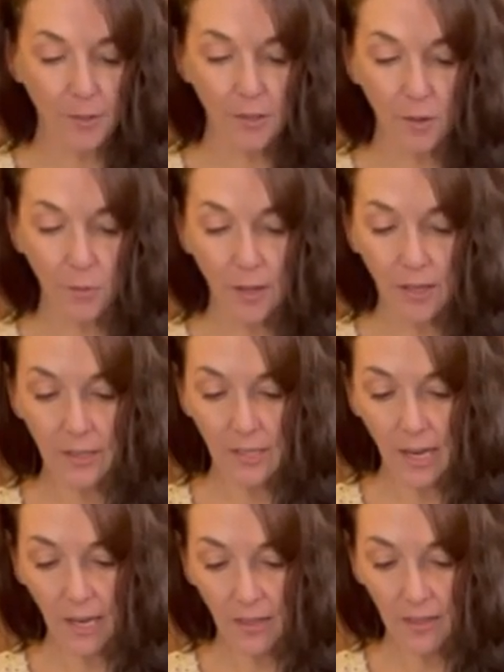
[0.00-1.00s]
So we can
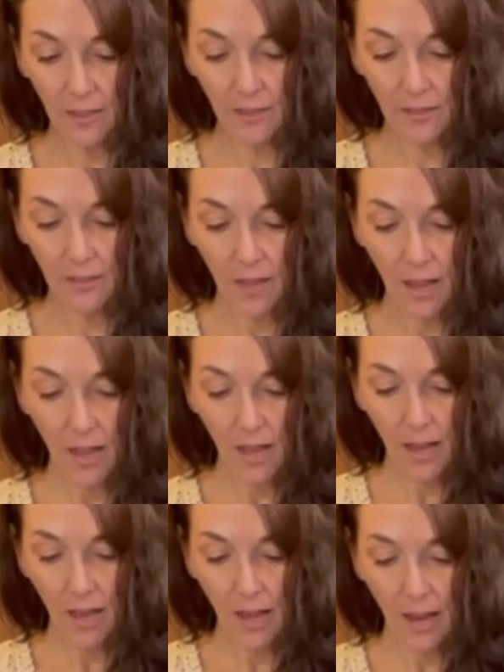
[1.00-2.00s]
take this
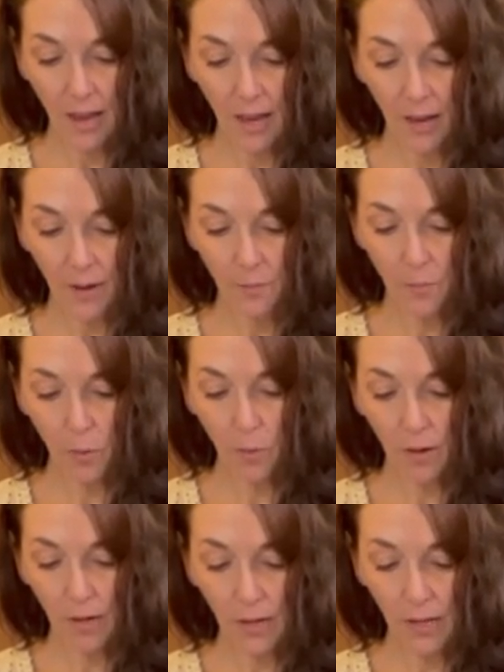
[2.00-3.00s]
and
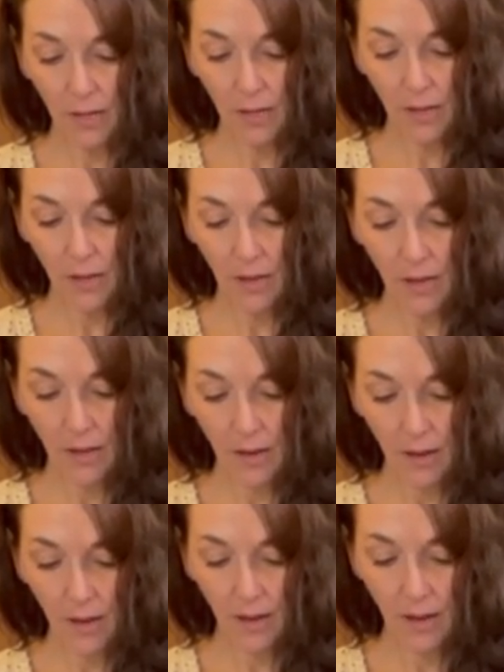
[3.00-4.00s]
pour it in
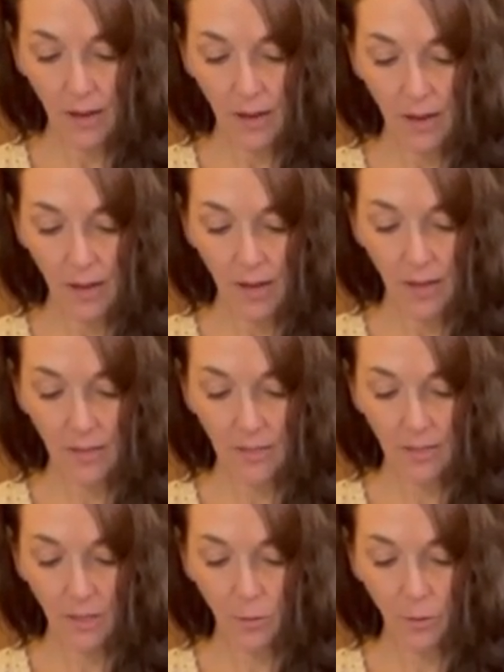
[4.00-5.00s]

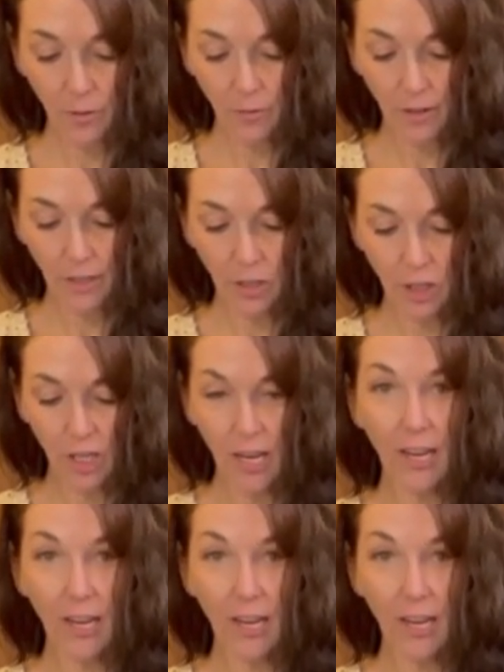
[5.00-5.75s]
until we reach